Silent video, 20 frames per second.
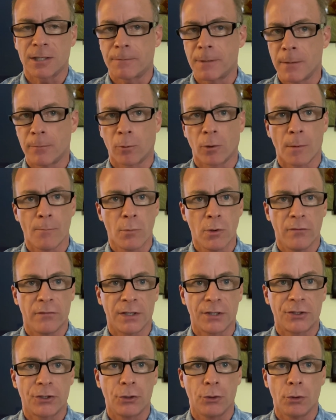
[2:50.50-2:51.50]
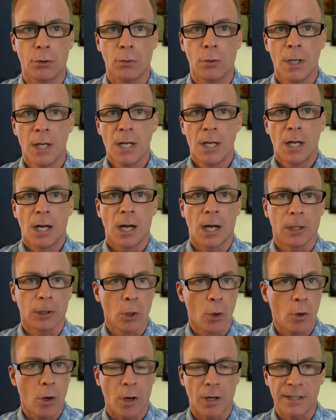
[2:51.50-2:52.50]
people are moving to,
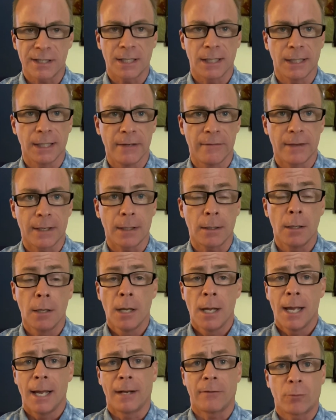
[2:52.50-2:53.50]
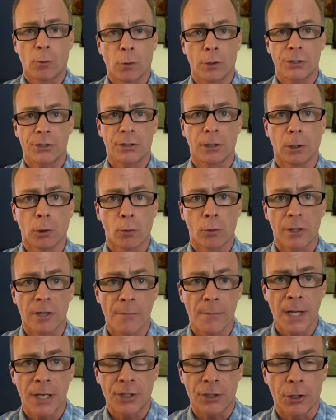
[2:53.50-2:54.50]
low cost of living, and of course the lure of the
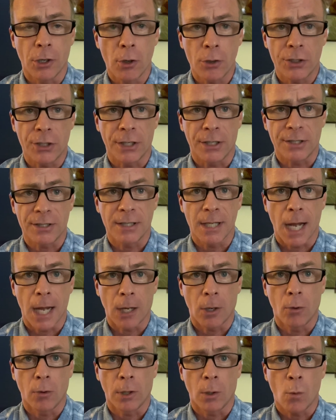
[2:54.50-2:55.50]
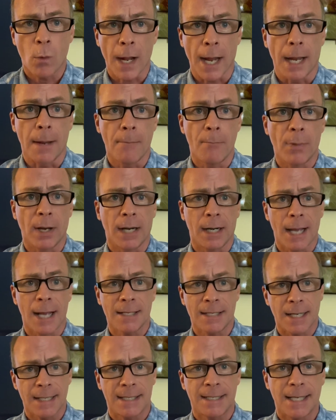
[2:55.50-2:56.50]
beach and ocean is not going away. But
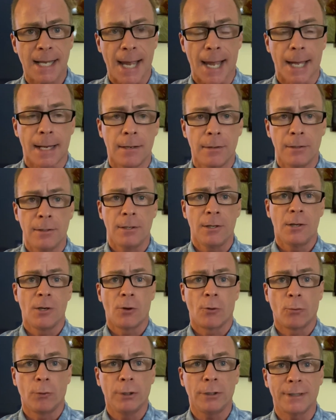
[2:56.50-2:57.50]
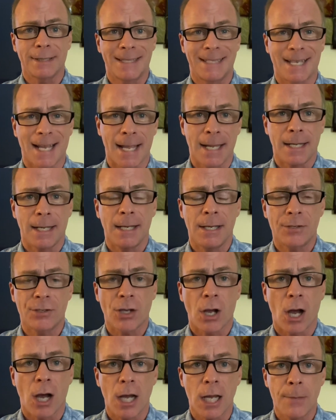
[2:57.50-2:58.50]
as I said, real estate is
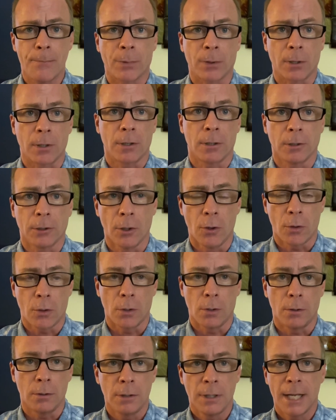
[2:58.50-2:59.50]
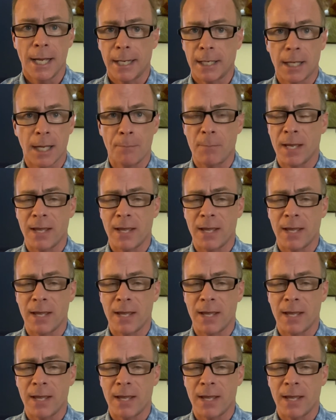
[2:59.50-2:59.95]
hyper-local. It can be